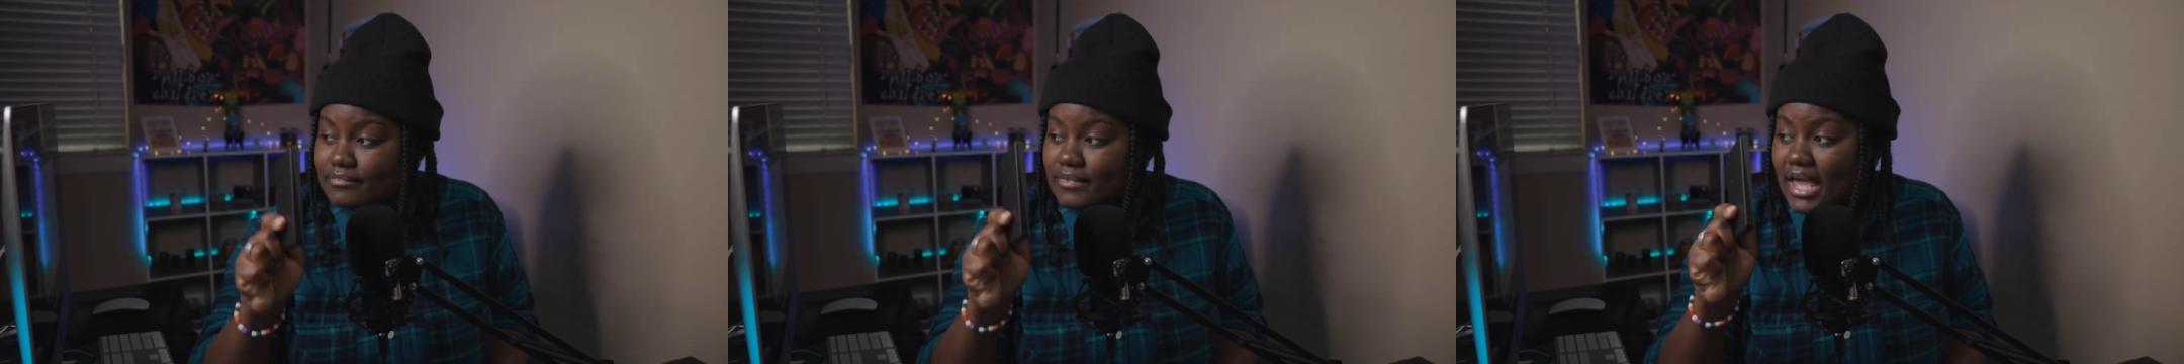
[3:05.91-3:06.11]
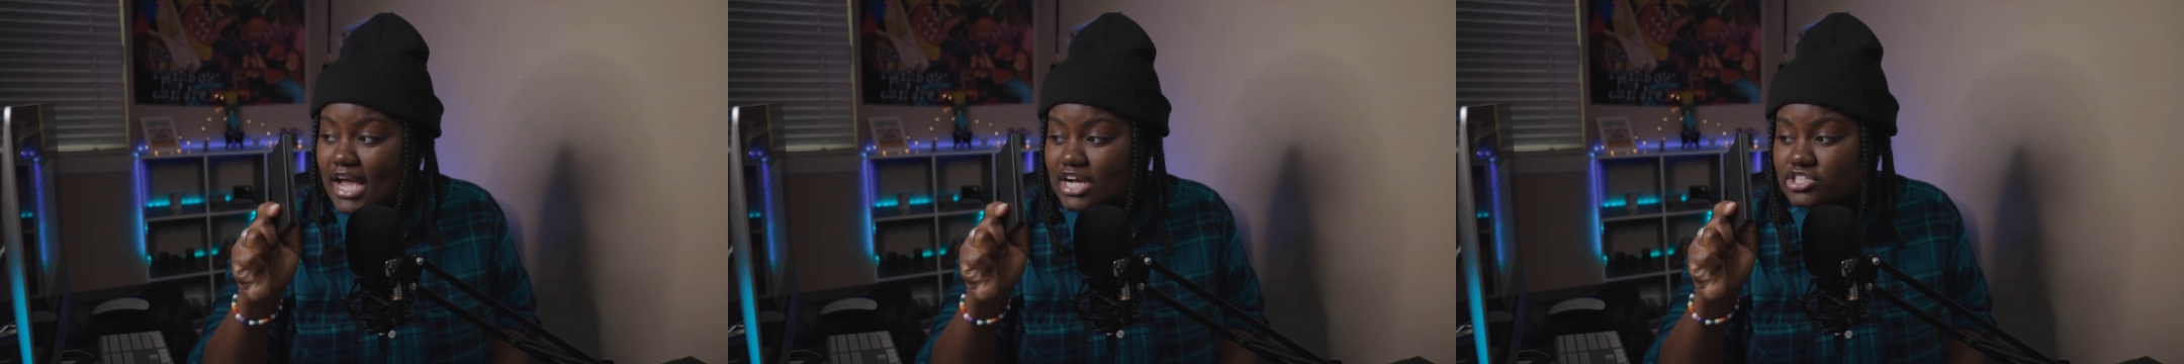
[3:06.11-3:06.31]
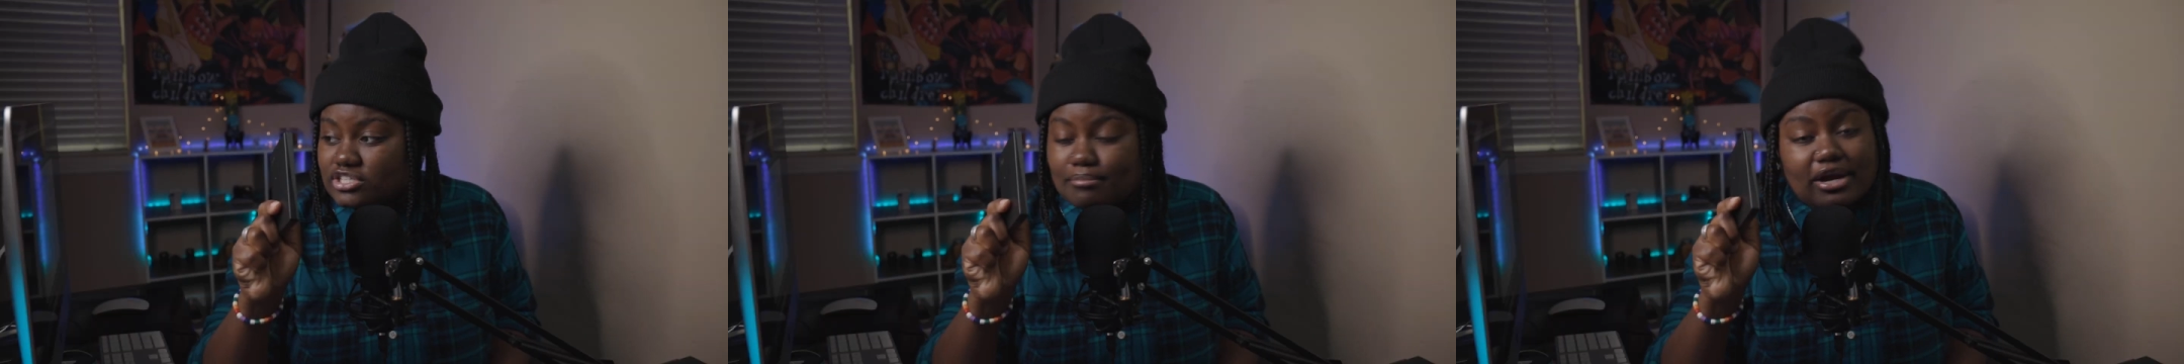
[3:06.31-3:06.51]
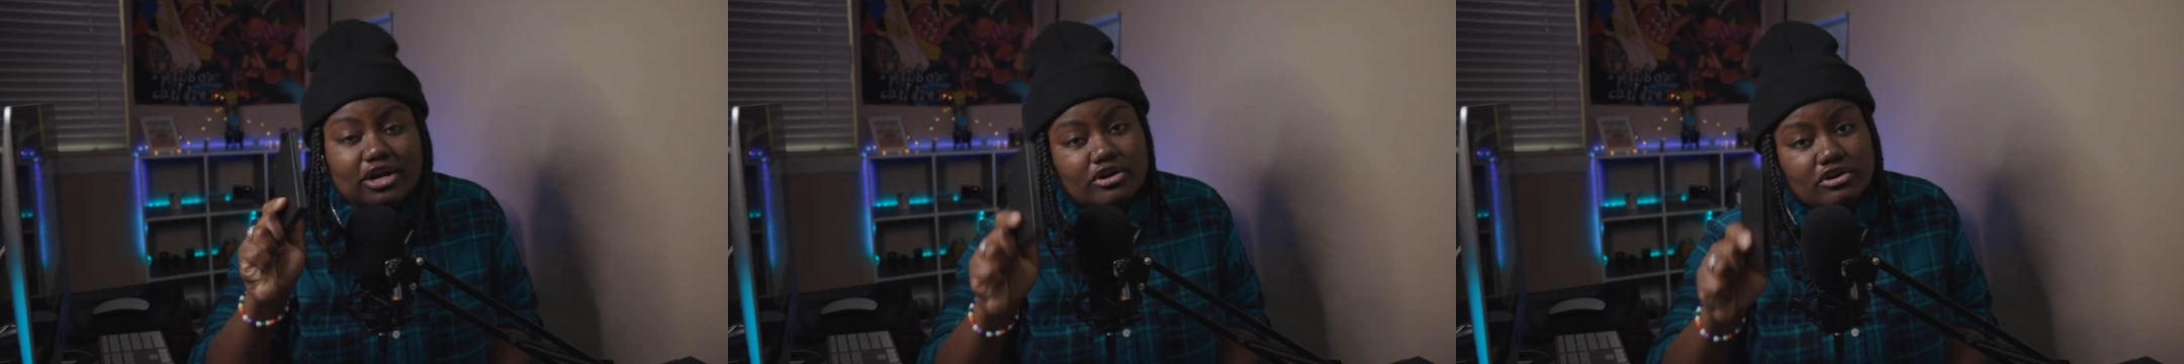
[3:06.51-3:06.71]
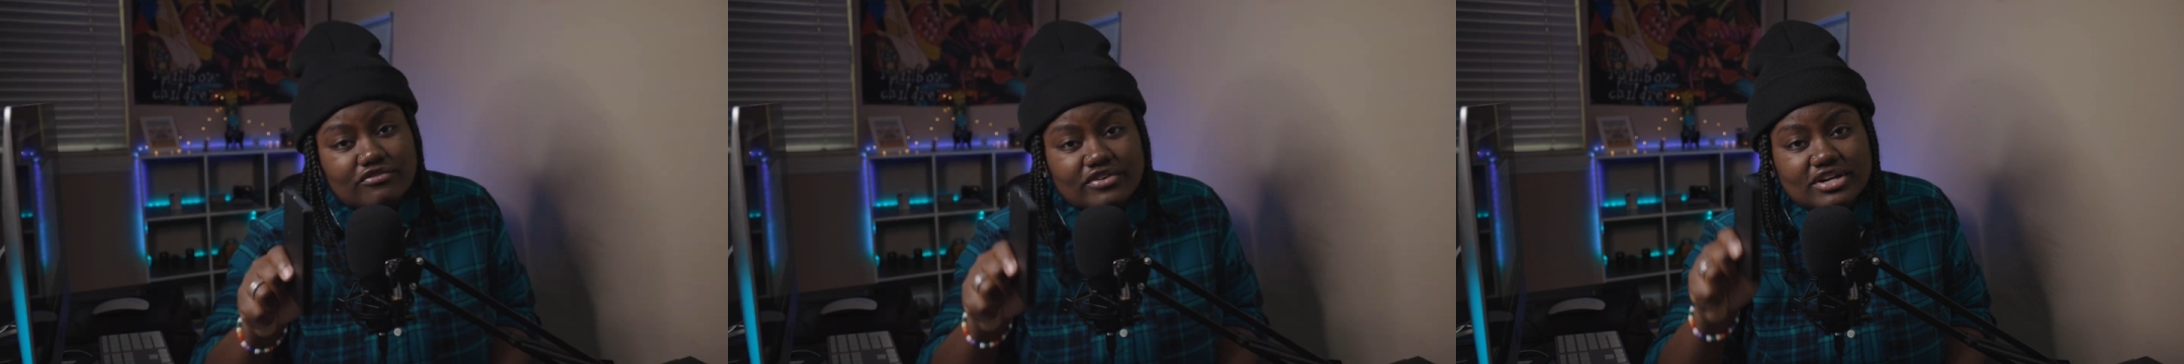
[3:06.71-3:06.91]
Actually, my
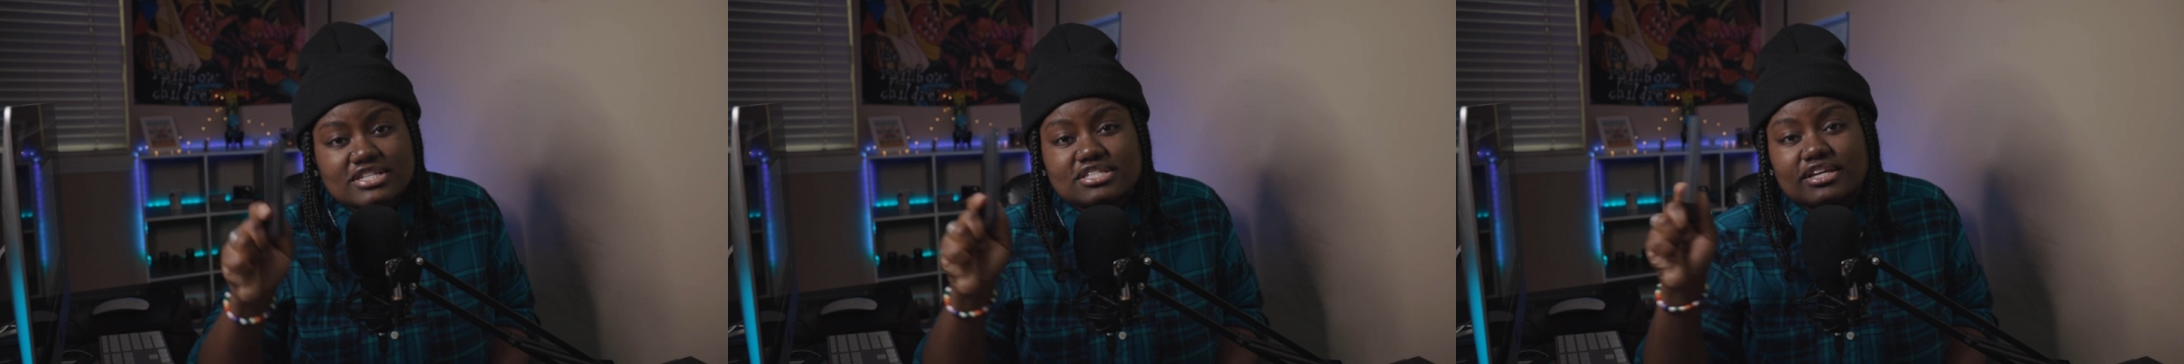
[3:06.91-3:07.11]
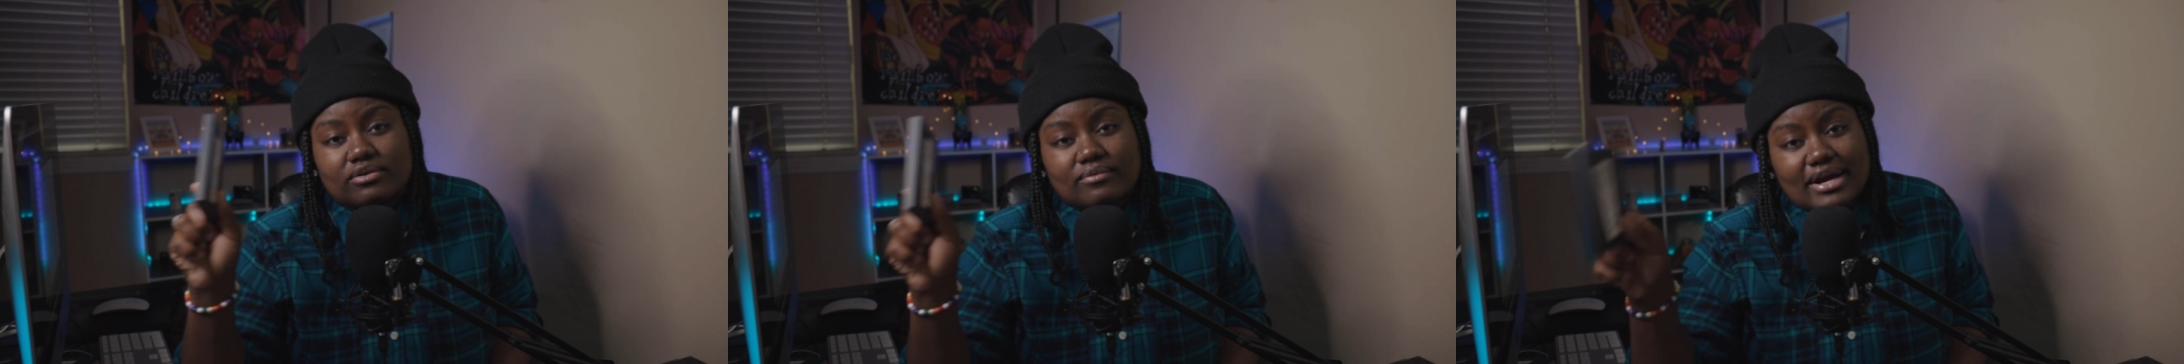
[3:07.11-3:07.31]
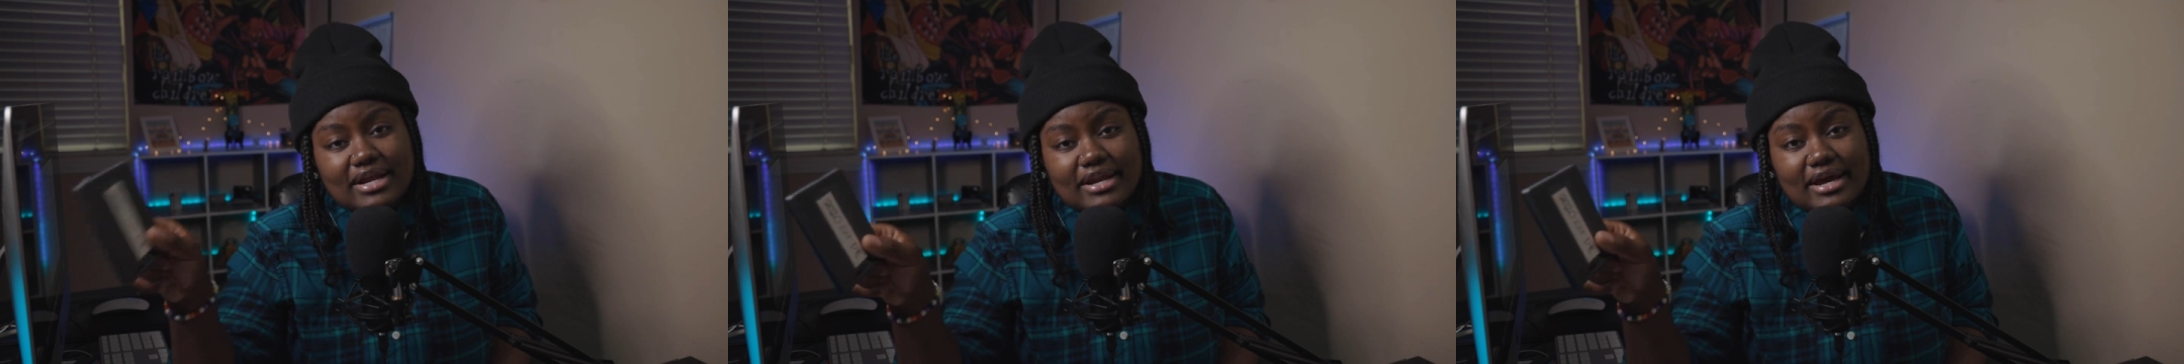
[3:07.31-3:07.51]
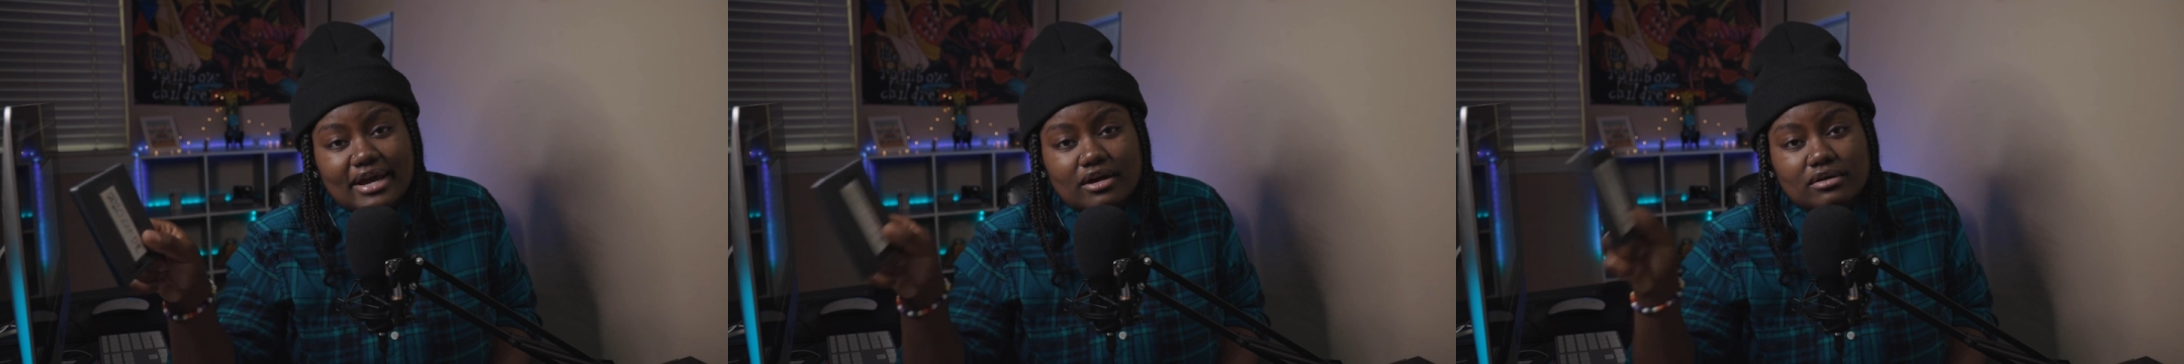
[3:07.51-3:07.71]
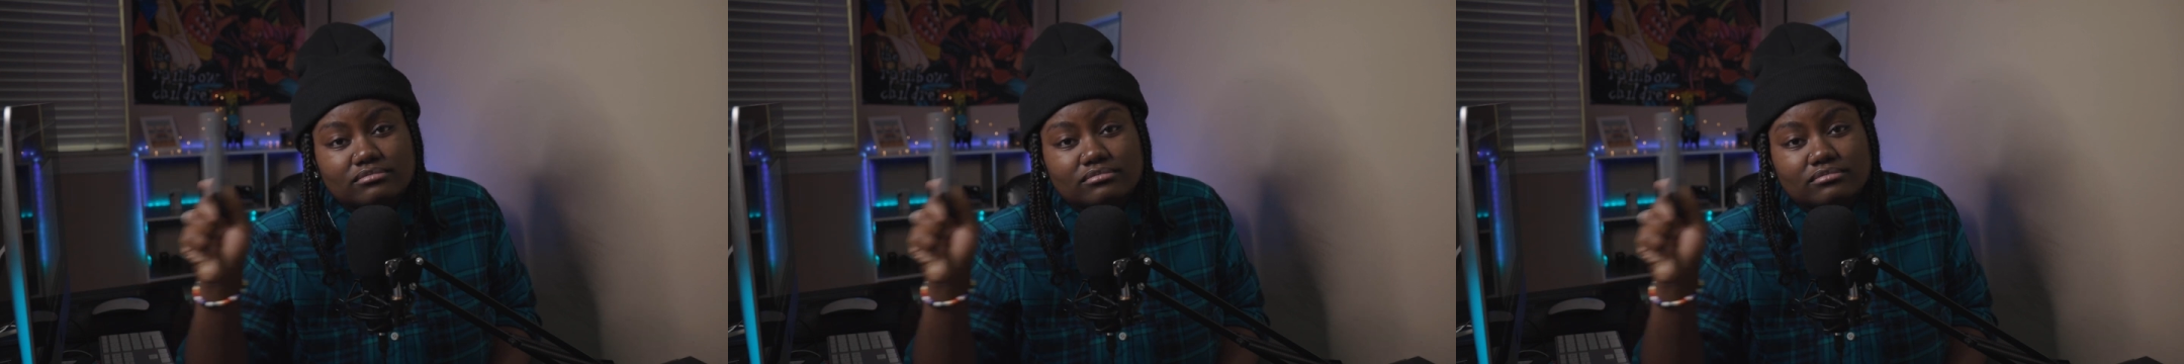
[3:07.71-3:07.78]
girlfriend is there right now,